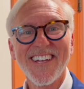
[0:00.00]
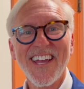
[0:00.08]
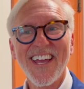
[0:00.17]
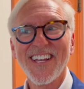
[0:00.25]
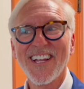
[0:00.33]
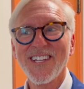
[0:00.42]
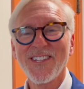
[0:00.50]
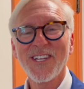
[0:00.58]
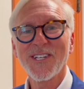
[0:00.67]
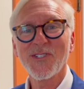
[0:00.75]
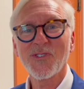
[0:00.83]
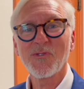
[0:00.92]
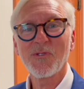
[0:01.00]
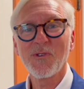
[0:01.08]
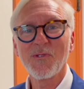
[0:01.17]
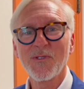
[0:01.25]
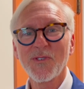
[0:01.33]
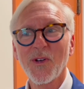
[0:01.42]
And I think it's true.
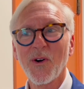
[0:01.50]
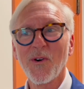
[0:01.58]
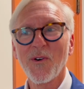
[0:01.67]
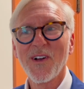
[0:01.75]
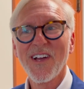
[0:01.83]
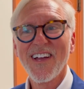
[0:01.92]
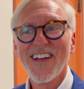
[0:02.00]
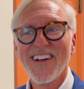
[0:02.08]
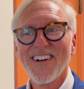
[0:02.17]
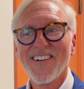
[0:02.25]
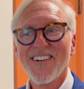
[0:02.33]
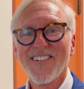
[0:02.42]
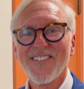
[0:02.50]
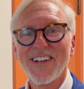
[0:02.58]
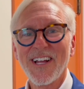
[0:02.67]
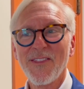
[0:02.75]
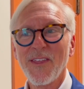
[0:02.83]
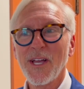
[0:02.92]
So when
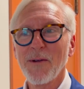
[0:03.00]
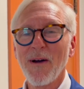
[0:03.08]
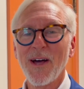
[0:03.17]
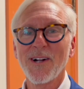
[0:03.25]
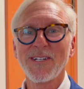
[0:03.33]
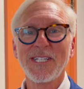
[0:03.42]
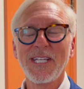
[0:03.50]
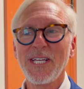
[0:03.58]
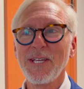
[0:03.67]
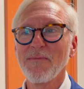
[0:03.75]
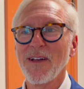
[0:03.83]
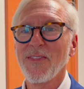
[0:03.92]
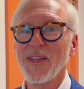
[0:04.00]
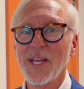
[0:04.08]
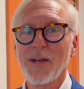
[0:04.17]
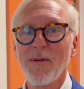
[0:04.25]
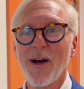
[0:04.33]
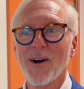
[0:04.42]
I think about our team, I think
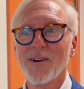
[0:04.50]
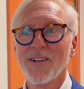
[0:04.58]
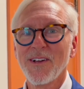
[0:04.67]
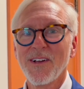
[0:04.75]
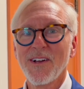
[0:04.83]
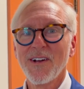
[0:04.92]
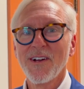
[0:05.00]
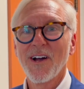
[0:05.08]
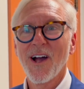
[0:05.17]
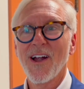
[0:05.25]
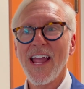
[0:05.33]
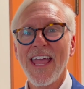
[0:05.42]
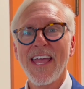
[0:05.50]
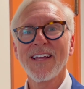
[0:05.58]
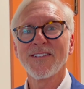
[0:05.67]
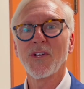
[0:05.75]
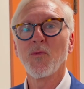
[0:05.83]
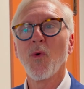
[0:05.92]
about our
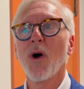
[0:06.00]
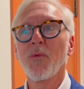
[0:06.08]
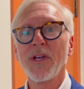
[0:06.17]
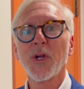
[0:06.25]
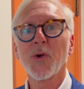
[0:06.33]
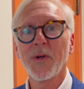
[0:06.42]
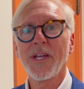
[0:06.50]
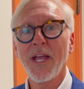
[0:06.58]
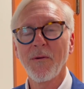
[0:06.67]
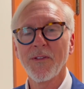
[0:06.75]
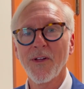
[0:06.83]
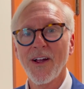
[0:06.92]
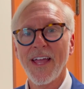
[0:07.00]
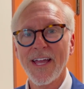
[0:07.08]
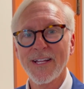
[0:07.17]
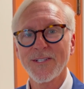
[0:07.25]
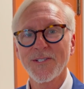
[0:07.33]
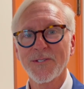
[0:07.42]
hands and what we create with our
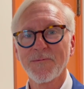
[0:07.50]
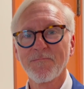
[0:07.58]
hands.